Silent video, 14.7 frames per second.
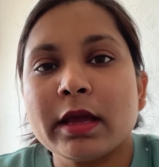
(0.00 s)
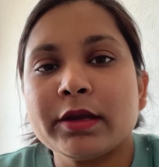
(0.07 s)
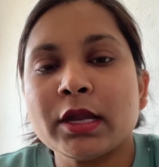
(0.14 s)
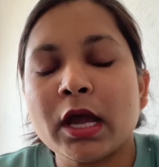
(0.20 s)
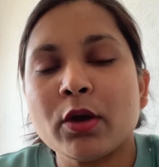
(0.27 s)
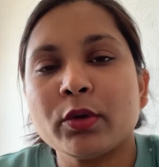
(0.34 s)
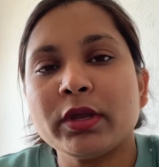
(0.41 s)

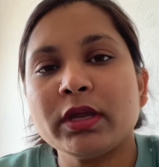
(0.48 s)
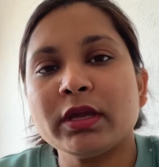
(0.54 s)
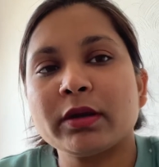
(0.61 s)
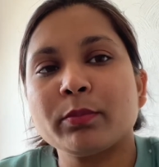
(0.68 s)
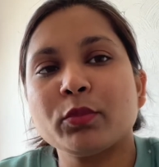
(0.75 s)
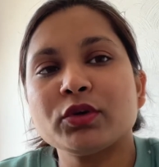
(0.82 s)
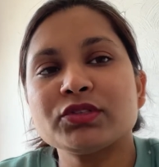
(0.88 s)
Now
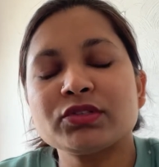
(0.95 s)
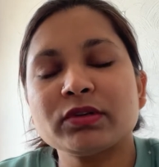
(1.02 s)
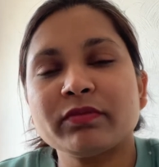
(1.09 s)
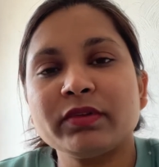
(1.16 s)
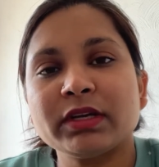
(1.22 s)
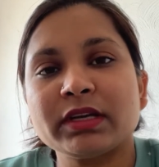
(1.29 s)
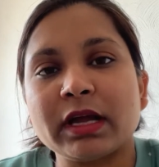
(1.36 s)
here, most
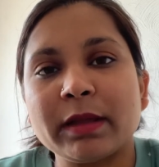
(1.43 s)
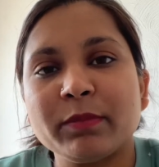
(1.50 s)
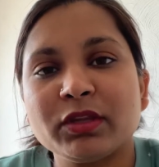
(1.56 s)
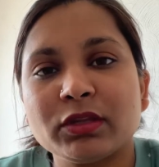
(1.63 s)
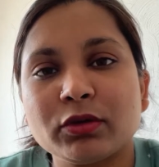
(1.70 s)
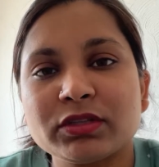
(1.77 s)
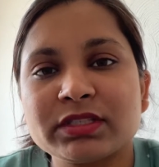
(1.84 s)
of the time
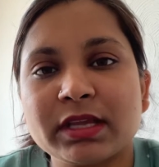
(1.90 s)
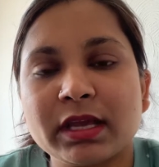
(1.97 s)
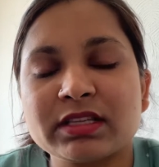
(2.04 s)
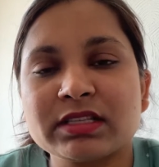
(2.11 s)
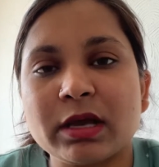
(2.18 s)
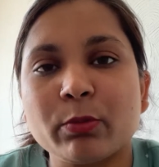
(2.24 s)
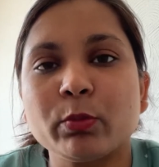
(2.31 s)
in the OSCE
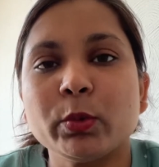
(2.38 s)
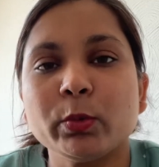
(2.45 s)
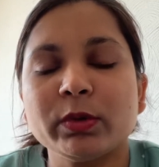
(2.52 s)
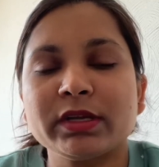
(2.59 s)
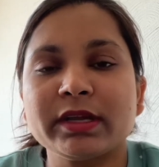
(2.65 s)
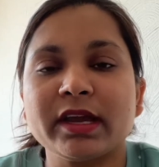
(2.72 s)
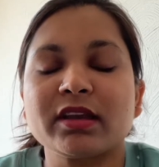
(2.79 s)
exam, we
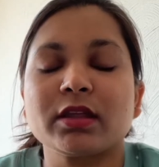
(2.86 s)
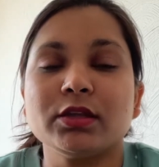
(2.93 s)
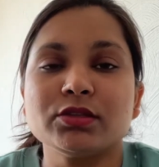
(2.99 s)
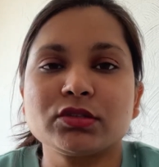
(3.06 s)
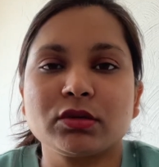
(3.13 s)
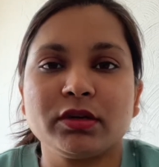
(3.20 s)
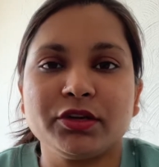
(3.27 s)
will get
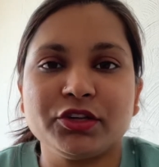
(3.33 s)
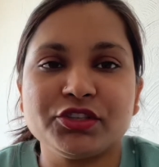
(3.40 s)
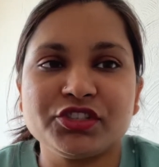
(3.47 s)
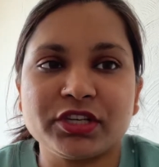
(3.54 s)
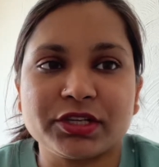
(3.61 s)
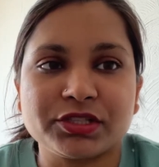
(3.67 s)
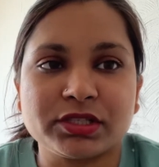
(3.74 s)
insulin
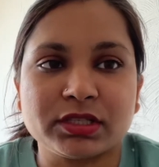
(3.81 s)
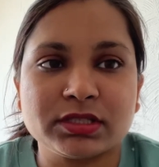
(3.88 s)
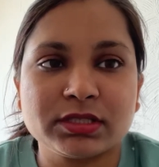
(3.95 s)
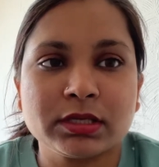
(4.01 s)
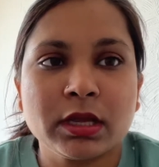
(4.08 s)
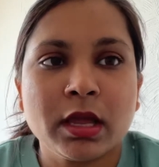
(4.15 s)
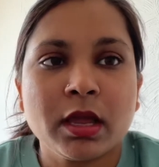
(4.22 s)

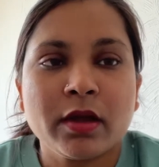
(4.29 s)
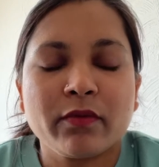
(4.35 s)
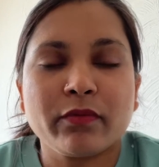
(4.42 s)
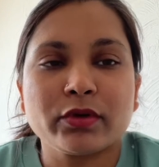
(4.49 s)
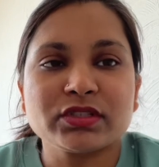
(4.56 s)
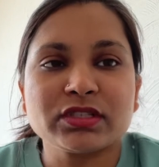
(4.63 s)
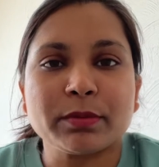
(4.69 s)
injections
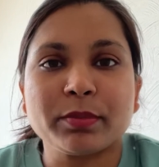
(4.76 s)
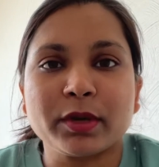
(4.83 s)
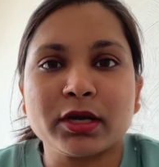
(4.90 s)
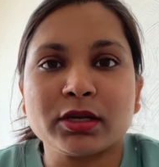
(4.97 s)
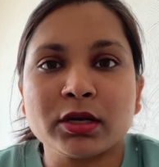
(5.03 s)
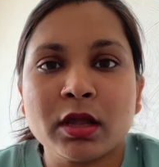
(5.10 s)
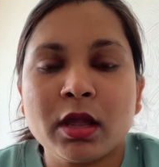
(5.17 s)
for
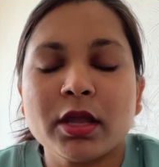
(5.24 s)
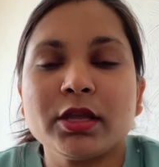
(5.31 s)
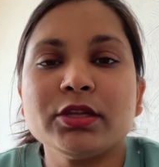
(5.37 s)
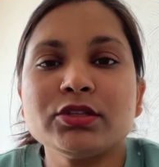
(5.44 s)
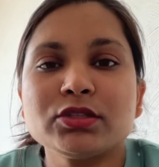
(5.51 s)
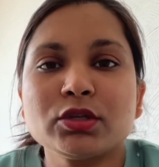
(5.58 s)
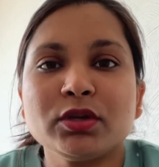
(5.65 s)
subcut
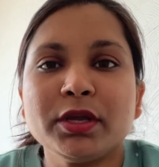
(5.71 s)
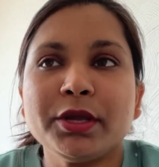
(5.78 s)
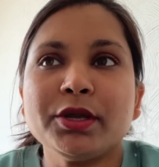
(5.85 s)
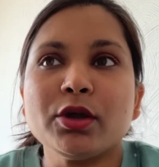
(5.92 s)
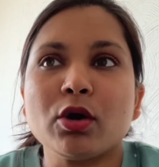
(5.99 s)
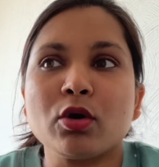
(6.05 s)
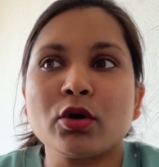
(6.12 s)

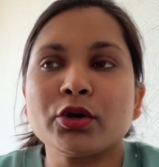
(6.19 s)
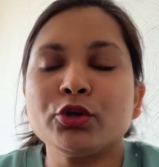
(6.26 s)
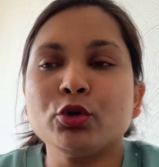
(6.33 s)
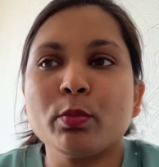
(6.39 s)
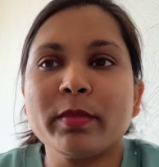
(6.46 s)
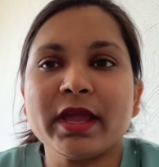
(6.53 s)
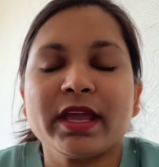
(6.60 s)
insulin, or
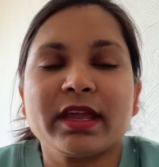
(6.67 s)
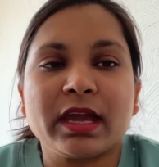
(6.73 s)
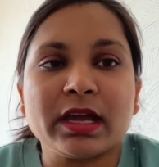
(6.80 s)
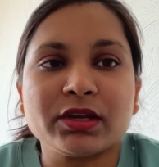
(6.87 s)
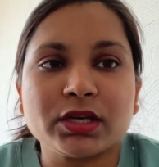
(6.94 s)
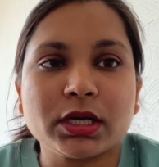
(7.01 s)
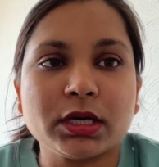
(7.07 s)
you may
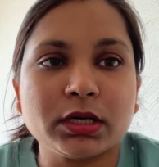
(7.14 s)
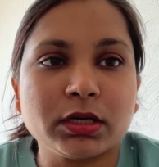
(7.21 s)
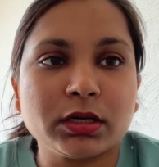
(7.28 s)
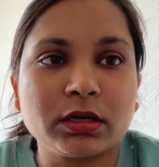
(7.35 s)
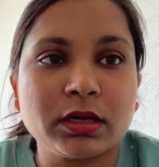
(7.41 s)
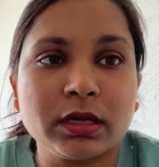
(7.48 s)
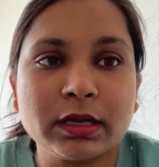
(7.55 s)
get
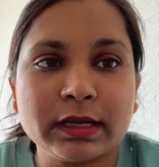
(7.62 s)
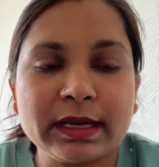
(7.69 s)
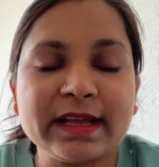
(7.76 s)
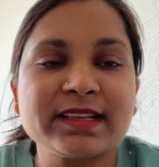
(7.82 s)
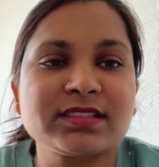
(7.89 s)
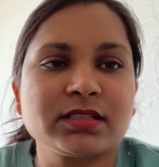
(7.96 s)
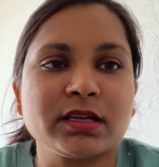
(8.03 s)

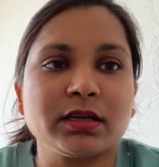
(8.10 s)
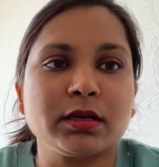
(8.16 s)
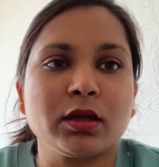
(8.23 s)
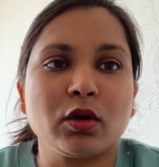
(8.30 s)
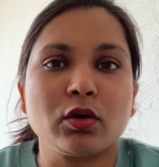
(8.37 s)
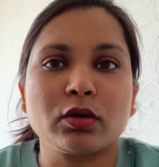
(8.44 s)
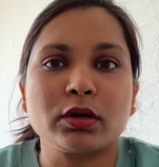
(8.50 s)
Klaxin
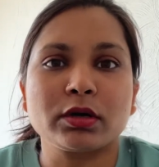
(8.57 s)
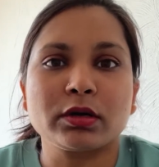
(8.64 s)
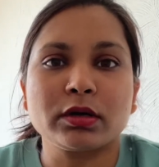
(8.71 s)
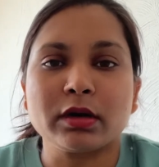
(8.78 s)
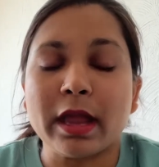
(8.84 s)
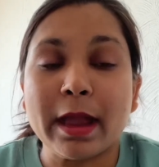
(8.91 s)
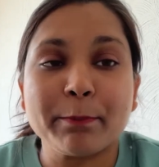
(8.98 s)

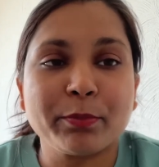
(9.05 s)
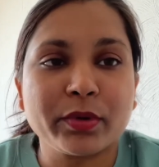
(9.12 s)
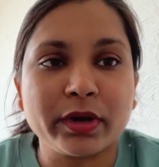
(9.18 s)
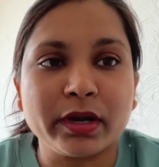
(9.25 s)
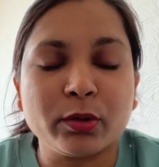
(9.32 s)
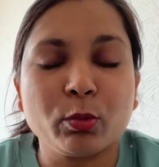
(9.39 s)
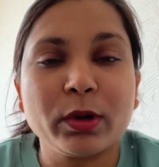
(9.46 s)
or
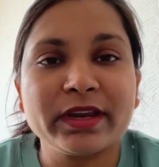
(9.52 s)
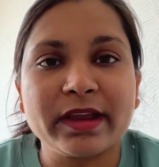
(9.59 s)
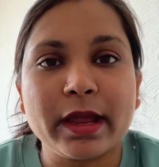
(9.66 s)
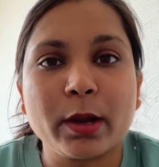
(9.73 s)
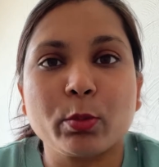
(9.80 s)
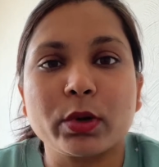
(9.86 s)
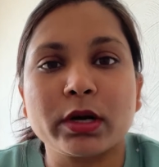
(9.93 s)
heparin,
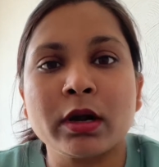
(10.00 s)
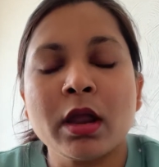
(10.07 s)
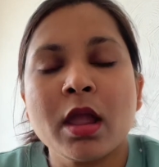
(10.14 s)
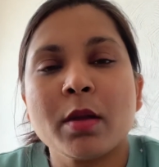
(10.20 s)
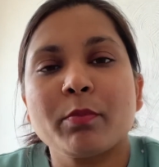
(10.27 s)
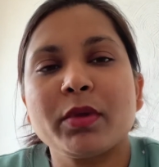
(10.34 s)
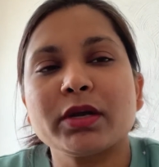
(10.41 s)
whatever,
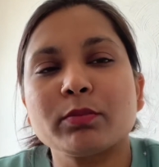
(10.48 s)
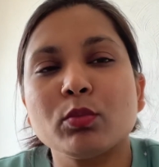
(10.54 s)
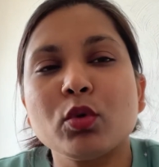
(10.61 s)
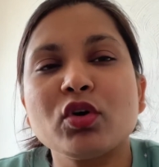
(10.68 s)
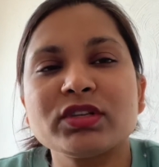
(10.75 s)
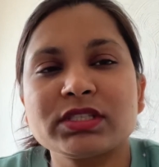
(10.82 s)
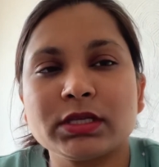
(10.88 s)
but
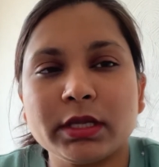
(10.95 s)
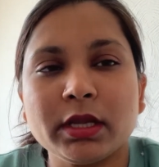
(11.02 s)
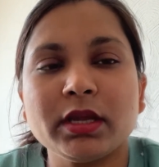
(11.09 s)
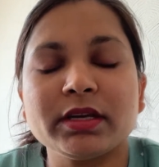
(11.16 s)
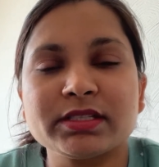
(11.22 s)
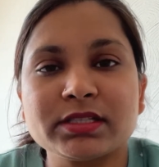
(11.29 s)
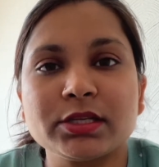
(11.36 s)

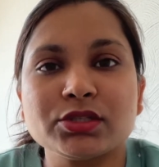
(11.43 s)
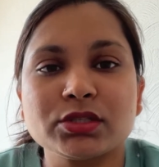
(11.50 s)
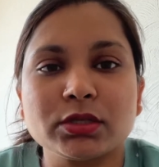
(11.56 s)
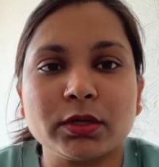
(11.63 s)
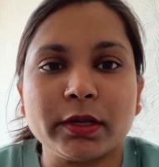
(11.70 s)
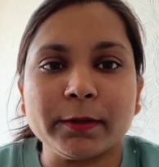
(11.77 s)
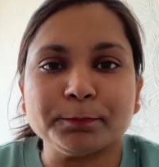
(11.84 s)
mostly it's
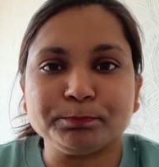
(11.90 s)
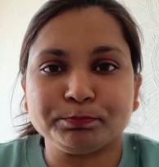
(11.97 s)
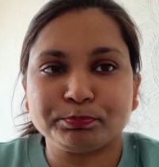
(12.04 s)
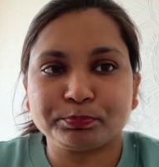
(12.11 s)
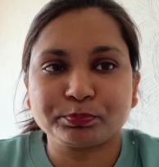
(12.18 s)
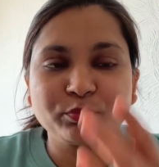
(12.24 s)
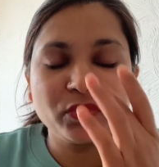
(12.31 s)
insulin.
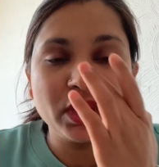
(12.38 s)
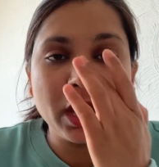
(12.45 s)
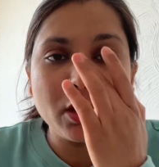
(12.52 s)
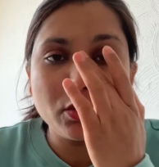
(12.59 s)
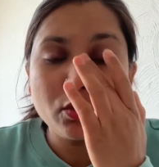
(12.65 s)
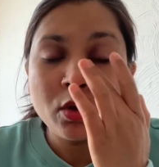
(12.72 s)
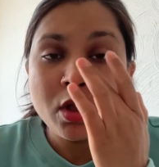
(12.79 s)

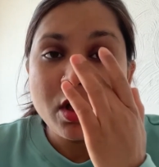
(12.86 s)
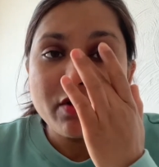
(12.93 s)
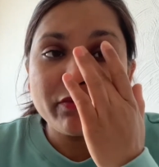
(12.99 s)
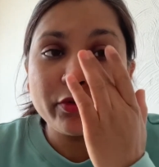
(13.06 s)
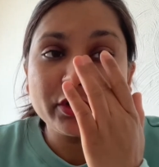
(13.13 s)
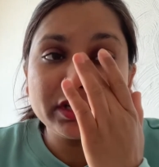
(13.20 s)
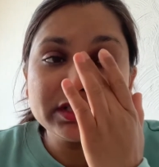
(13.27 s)
Now
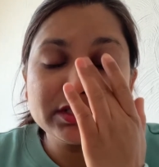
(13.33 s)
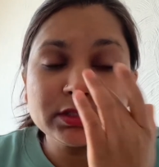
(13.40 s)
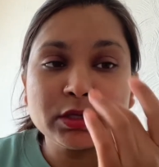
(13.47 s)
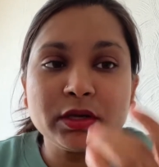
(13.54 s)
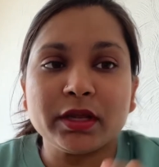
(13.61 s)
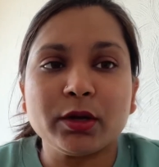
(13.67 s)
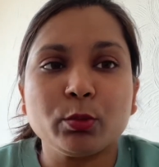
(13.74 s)
for
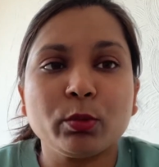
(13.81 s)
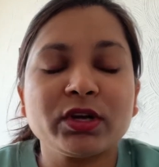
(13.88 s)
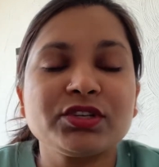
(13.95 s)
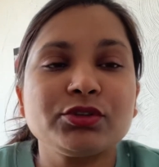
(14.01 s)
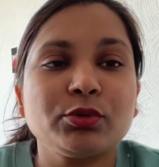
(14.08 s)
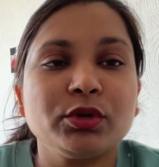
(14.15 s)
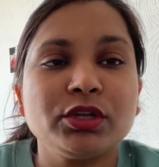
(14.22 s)
insulin,
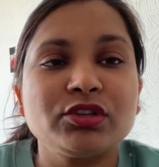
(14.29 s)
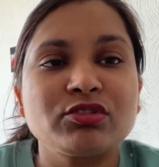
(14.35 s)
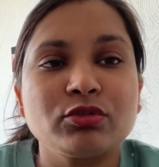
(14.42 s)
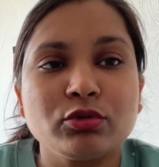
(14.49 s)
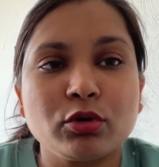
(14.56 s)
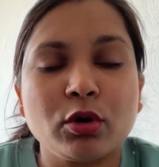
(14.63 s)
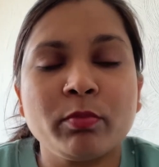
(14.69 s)
what you need to
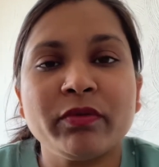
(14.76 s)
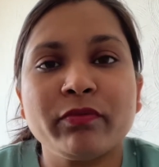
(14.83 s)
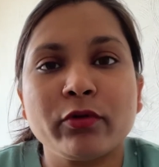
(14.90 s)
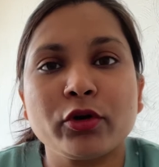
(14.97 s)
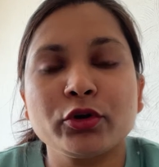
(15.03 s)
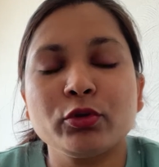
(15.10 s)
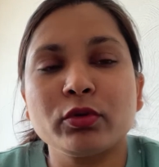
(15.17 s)
know
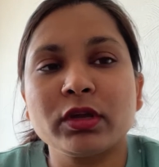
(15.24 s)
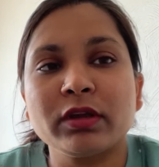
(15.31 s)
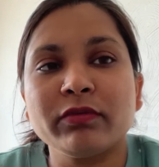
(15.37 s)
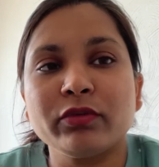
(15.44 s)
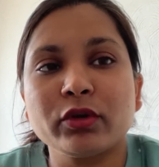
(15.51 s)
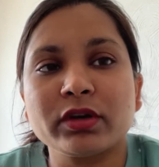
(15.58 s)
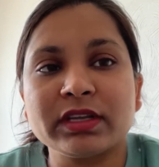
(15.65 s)
before you
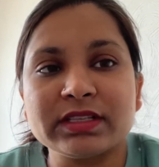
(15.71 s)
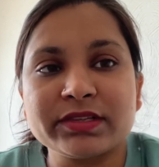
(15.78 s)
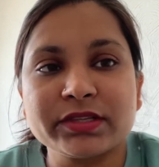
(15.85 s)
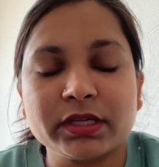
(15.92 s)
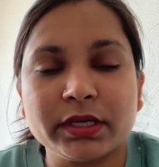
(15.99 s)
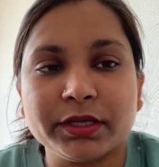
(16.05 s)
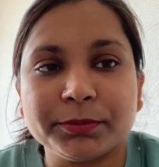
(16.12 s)
give your
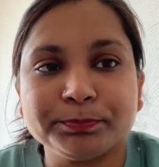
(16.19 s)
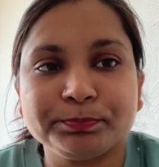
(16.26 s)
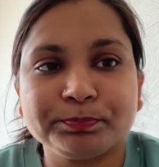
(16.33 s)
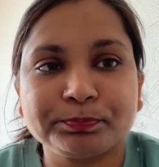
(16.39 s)
insulin,